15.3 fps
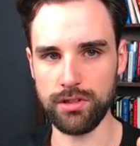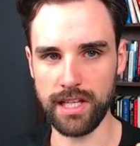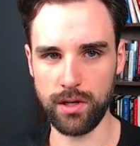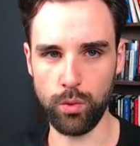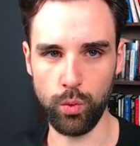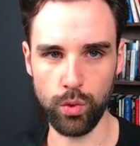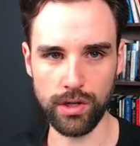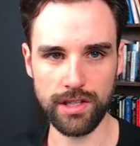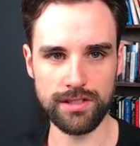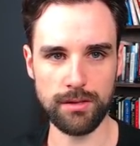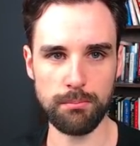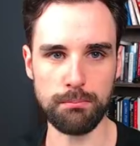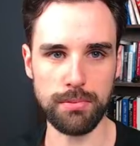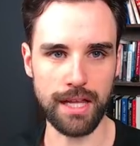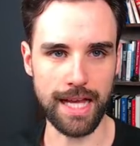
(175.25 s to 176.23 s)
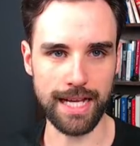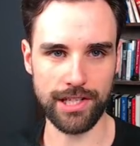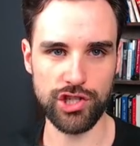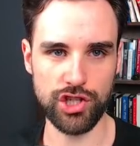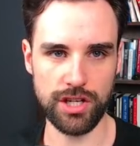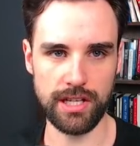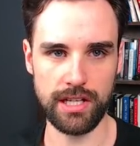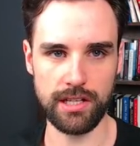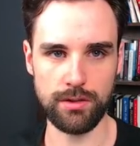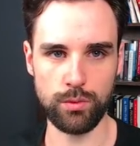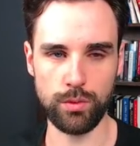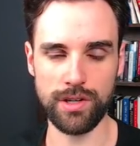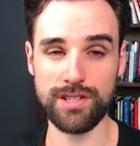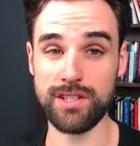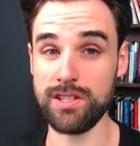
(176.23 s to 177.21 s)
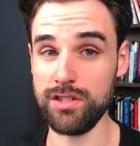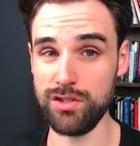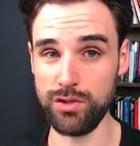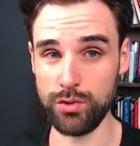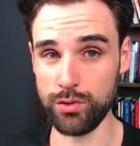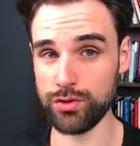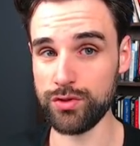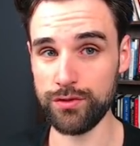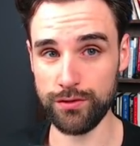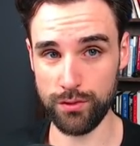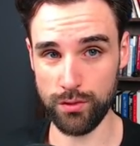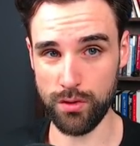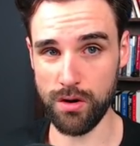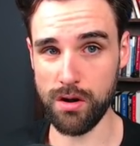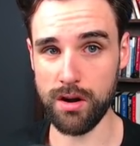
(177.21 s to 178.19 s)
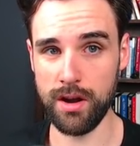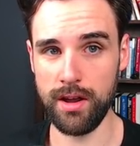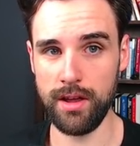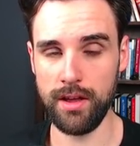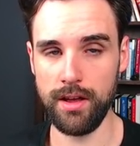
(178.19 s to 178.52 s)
Like, what is a blockchain? What is it used for?